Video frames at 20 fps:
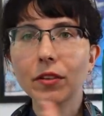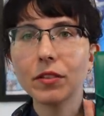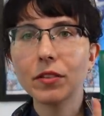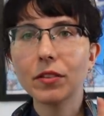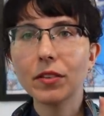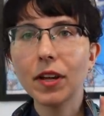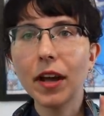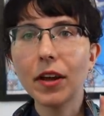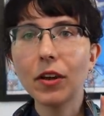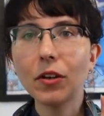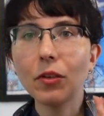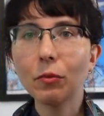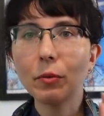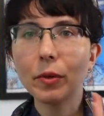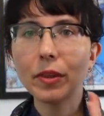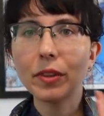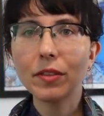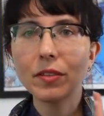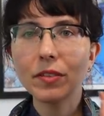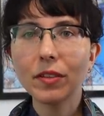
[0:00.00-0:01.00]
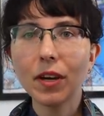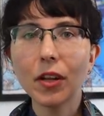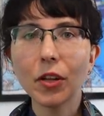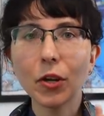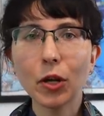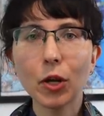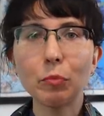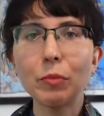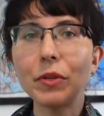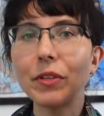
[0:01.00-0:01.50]
style with this
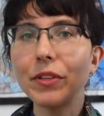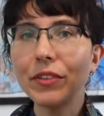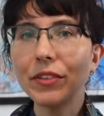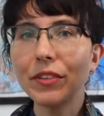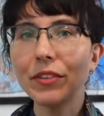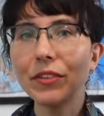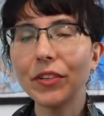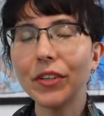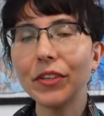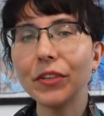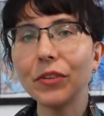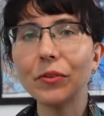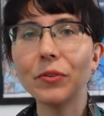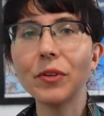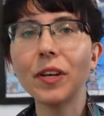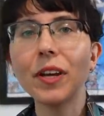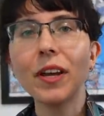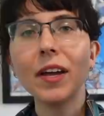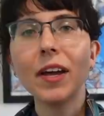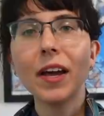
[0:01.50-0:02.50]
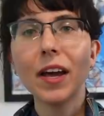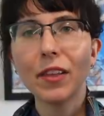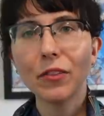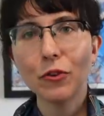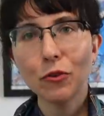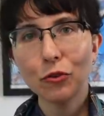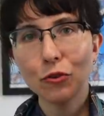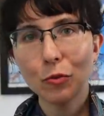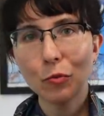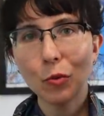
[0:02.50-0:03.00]
color had been discontinued and
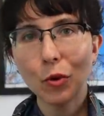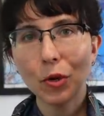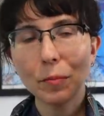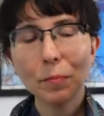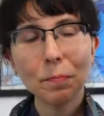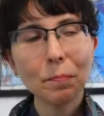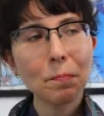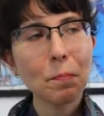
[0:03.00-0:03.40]
there's no more.